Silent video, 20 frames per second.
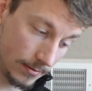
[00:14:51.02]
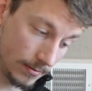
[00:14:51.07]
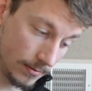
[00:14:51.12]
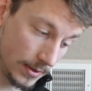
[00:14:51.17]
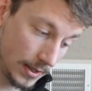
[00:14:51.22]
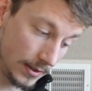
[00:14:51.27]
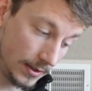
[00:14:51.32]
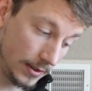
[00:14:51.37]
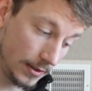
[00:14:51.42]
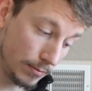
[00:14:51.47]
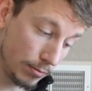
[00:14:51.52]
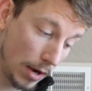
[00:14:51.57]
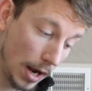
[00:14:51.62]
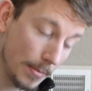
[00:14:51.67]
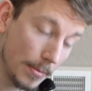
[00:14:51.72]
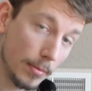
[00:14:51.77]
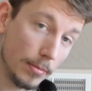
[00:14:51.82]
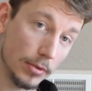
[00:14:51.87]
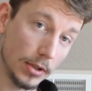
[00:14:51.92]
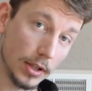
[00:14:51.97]
this is
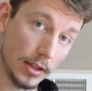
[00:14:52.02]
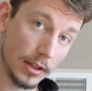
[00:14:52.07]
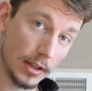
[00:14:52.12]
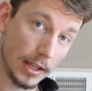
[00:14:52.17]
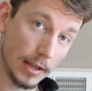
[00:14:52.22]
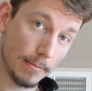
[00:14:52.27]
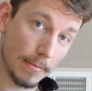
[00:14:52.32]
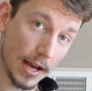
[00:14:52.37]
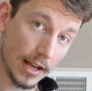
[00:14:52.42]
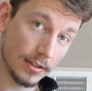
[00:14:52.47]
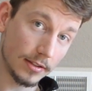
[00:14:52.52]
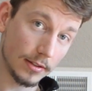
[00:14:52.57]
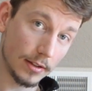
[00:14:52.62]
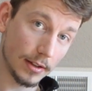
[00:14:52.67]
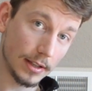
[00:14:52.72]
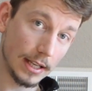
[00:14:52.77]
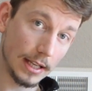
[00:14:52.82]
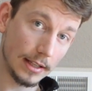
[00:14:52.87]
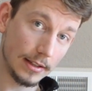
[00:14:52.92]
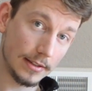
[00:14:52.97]
probably the best
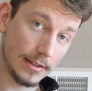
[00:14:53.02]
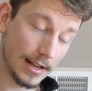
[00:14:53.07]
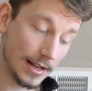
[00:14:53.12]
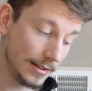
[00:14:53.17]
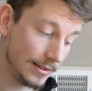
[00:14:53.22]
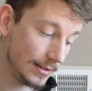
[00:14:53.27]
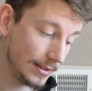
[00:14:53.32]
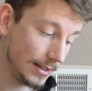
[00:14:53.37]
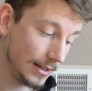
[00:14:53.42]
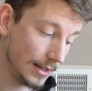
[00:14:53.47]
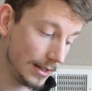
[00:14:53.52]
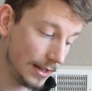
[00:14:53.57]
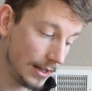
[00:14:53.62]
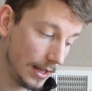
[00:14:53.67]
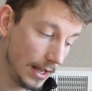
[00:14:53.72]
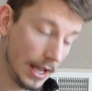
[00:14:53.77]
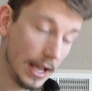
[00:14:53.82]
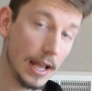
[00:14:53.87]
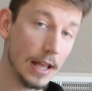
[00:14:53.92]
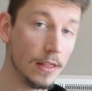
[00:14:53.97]
looking disc
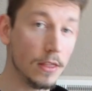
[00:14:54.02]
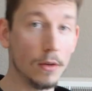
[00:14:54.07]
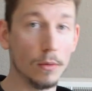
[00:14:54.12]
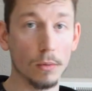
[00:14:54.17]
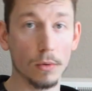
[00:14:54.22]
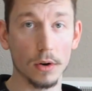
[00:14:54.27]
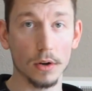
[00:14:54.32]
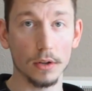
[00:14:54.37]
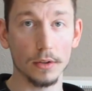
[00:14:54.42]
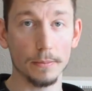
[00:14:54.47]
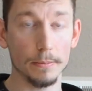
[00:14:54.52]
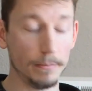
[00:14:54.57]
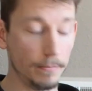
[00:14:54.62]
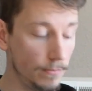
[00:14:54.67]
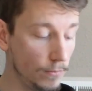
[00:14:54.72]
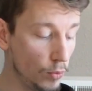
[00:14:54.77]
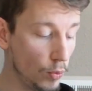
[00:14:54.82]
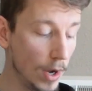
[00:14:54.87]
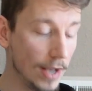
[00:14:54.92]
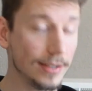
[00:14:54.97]
in the world.
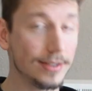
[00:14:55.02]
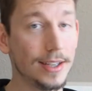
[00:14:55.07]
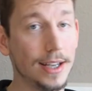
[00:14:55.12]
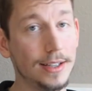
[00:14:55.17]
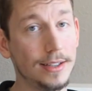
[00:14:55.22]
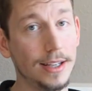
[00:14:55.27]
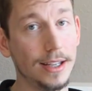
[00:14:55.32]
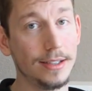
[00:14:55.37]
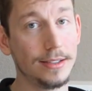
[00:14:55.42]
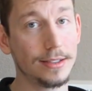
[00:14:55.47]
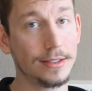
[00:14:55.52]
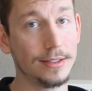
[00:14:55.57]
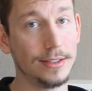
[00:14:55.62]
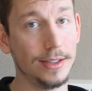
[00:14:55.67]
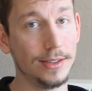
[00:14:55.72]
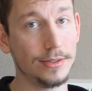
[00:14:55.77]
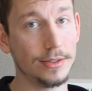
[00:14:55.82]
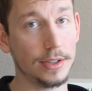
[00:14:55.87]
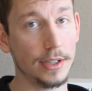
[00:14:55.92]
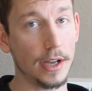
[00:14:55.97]
Westside discs
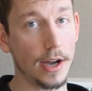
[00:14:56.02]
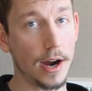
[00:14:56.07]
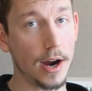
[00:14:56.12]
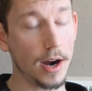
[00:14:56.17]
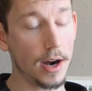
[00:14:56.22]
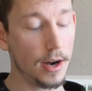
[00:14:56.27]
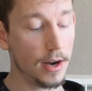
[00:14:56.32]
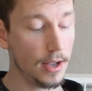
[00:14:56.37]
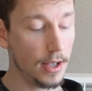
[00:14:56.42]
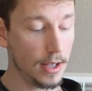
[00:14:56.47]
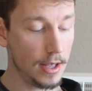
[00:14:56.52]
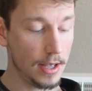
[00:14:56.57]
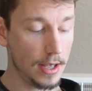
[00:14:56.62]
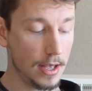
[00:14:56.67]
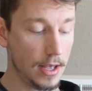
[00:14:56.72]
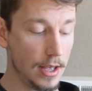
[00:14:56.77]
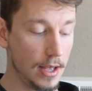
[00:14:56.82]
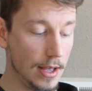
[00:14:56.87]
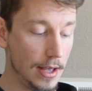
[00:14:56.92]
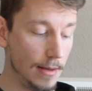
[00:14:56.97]
usually are,
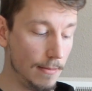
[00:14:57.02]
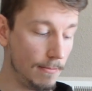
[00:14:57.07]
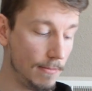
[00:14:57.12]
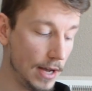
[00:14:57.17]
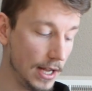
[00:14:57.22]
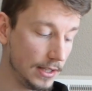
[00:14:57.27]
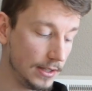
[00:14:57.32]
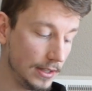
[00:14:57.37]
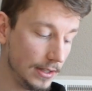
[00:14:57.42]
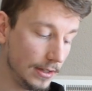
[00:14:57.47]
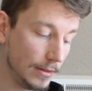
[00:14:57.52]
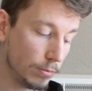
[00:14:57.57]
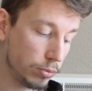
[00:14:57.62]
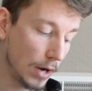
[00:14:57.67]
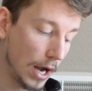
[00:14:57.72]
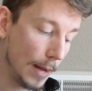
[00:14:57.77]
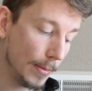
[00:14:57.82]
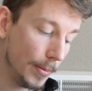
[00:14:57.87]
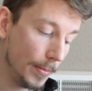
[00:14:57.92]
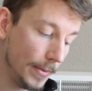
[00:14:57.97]
but the
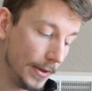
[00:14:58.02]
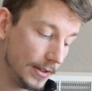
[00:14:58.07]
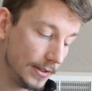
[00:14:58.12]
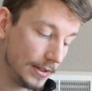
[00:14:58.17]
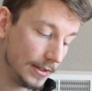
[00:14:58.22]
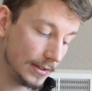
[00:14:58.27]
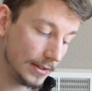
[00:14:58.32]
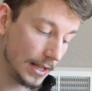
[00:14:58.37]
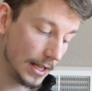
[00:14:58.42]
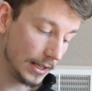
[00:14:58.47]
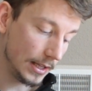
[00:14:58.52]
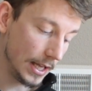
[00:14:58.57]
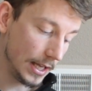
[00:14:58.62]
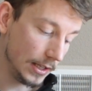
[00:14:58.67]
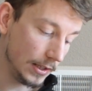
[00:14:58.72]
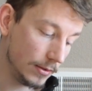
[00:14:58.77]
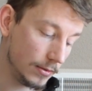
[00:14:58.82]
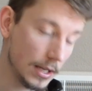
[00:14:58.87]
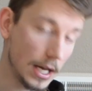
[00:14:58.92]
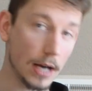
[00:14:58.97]
problem is they
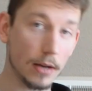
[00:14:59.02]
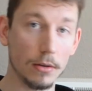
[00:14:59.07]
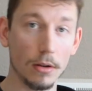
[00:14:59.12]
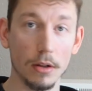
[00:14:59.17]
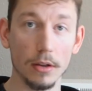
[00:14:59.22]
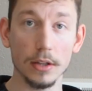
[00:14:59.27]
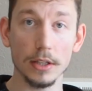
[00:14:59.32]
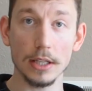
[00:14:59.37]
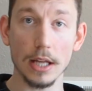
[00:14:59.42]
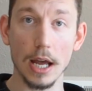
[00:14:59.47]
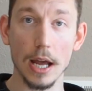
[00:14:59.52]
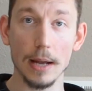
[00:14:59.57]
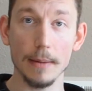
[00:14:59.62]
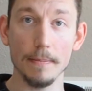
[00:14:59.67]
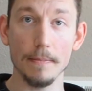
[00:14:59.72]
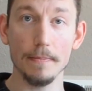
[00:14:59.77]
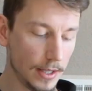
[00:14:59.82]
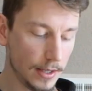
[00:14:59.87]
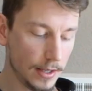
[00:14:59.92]
let you down all the time.